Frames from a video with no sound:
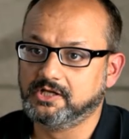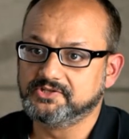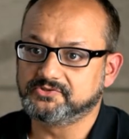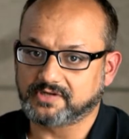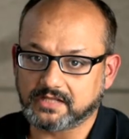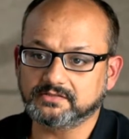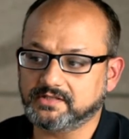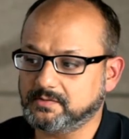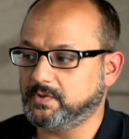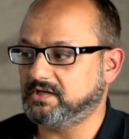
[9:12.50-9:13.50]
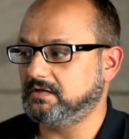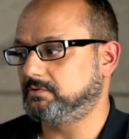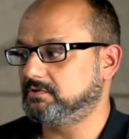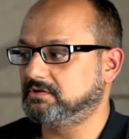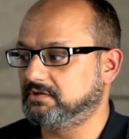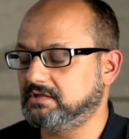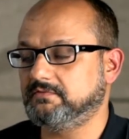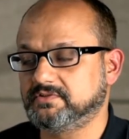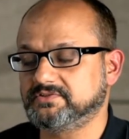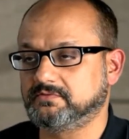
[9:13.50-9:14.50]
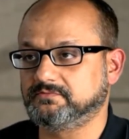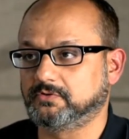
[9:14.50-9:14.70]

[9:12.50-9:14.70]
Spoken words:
so rather than waiting for the 31st of,